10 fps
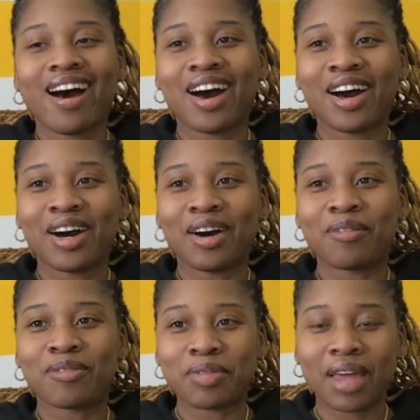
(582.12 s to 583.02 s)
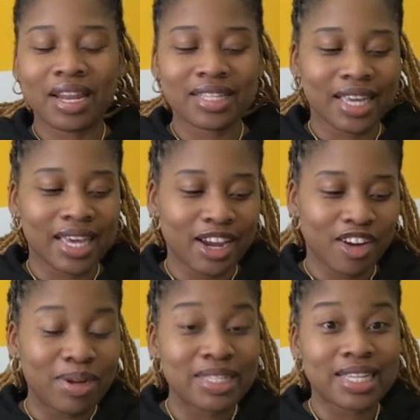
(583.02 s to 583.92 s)
Something I need to take care
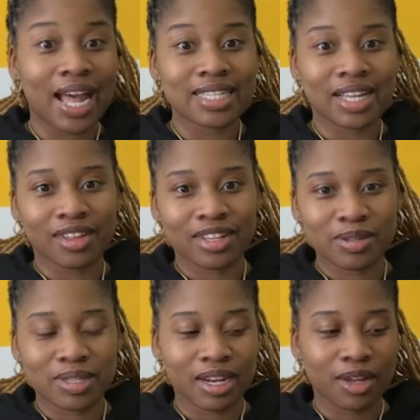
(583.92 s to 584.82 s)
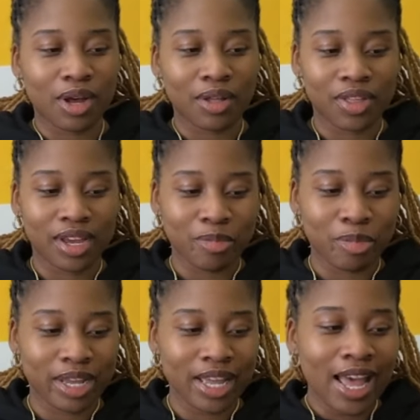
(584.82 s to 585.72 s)
of. My dad's out there, so I was going to go out there.
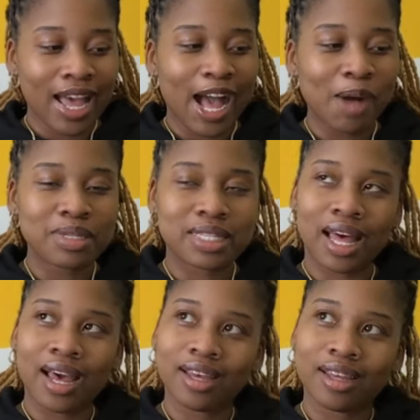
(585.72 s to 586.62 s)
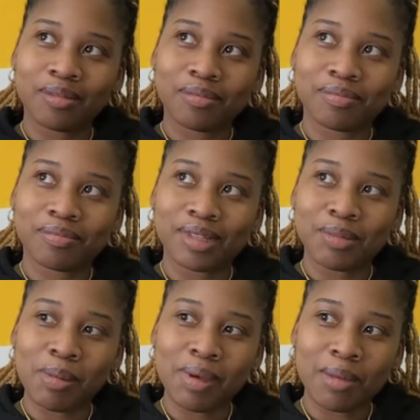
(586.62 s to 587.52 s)
But I was like,
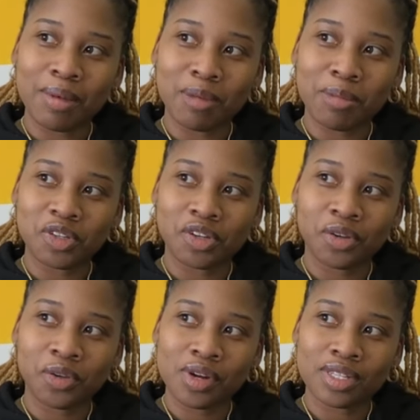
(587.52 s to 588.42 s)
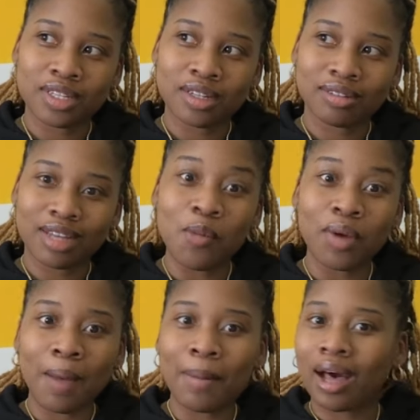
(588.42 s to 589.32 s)
Maybe I'll get my commission in New York too. And when
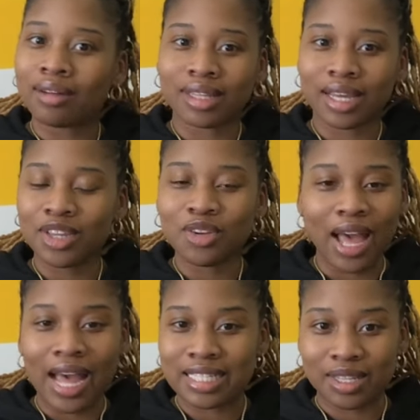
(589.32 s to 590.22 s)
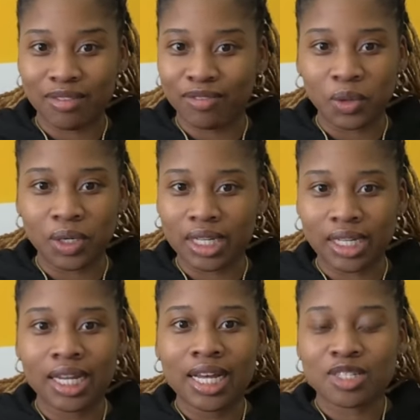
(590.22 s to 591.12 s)
I'm out there, you know how I did in Florida.
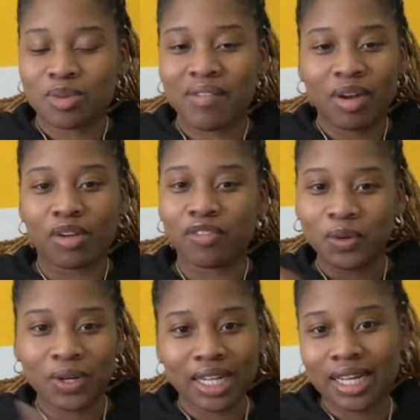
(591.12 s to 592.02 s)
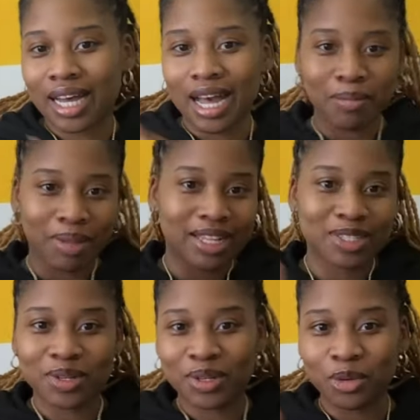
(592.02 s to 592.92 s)
So whenever I go to Florida, I'm like
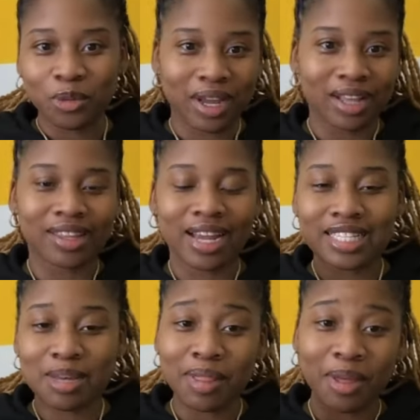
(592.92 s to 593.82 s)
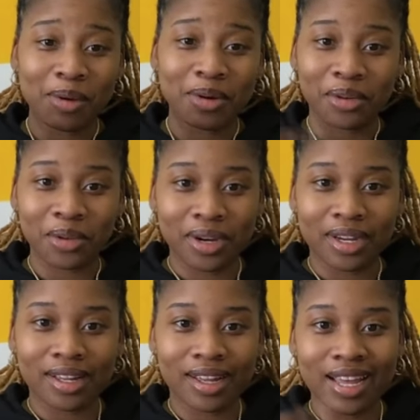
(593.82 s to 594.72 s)
doing notary work out there. I said, I'm gonna go to New
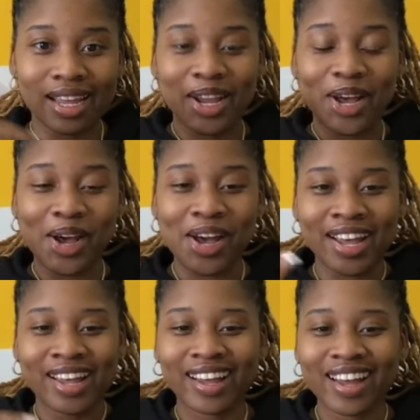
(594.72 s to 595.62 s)
York. And and